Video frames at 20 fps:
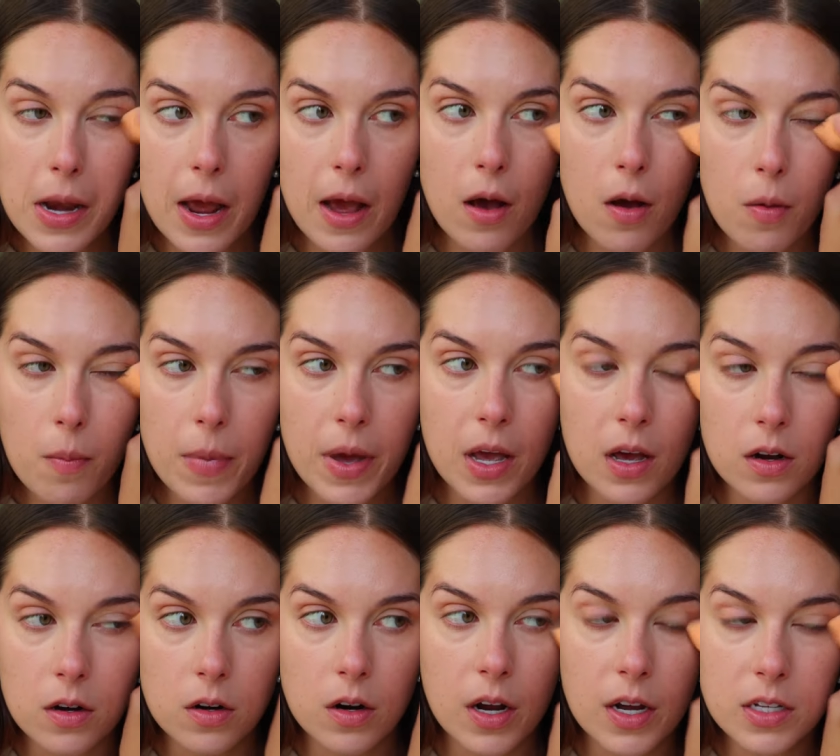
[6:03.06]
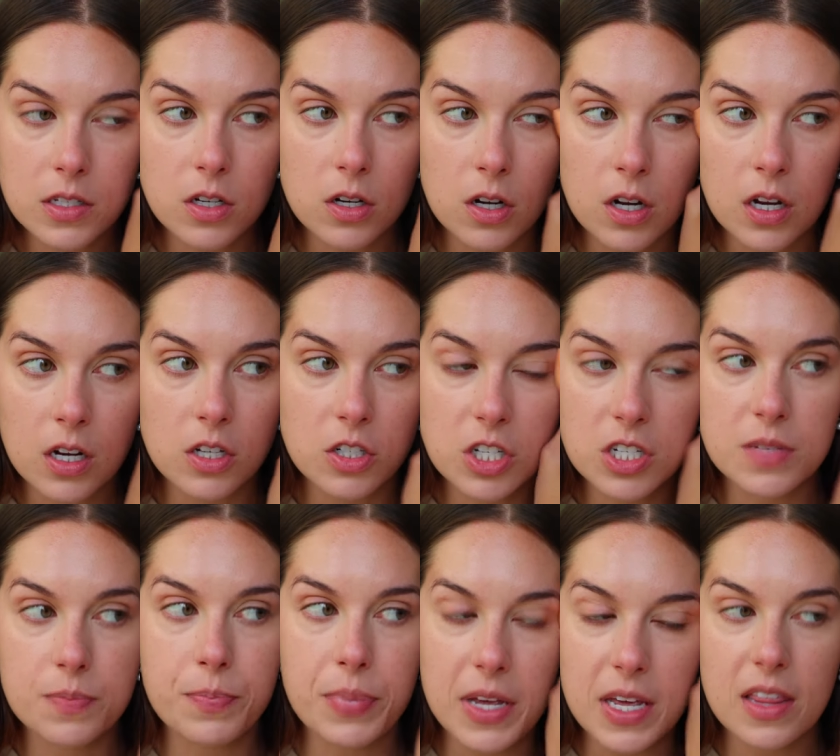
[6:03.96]
now my under eyes are gonna
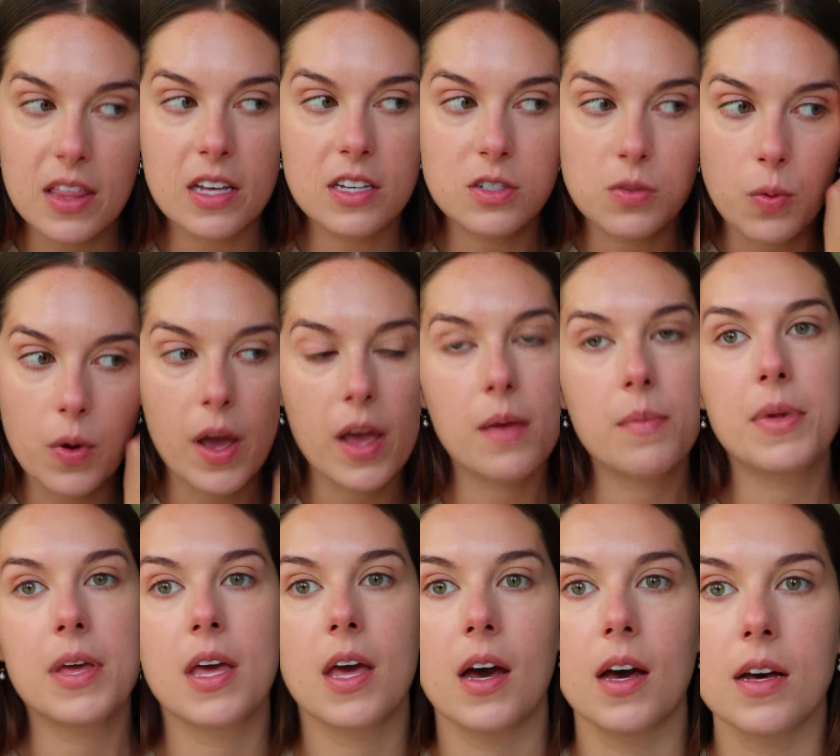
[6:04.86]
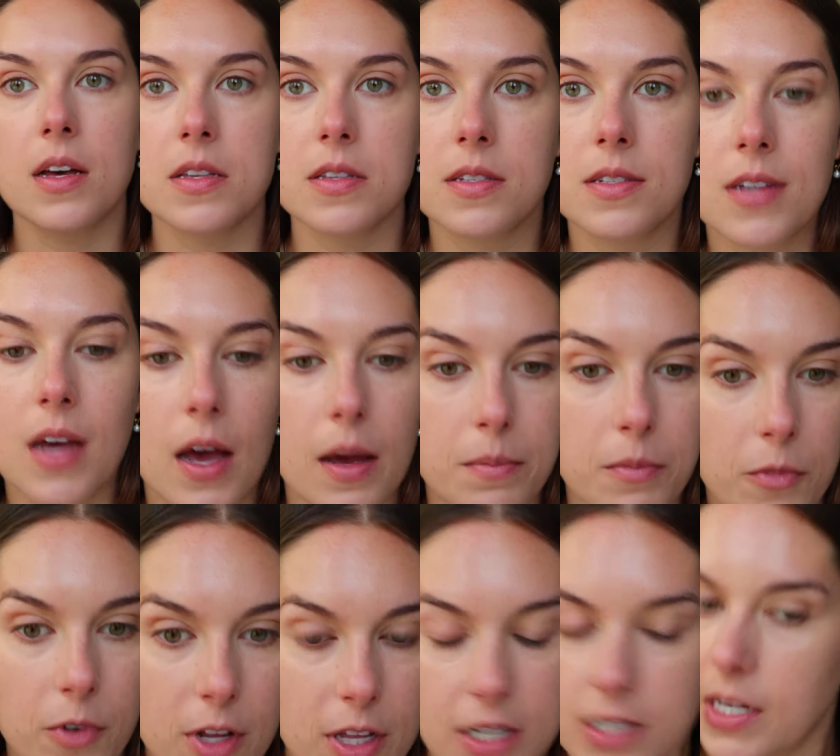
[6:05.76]
just be this way because
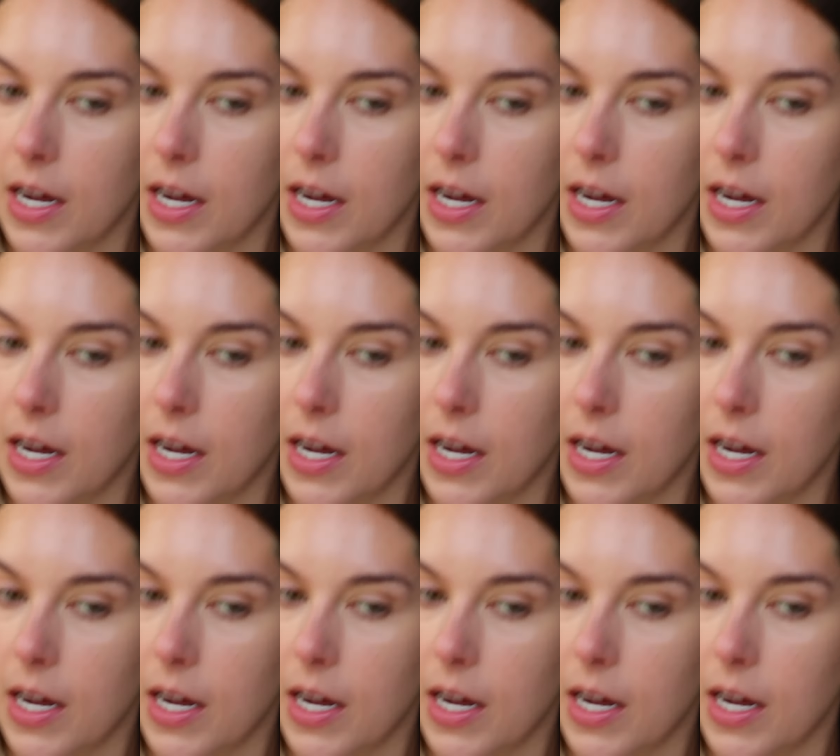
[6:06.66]
I'm really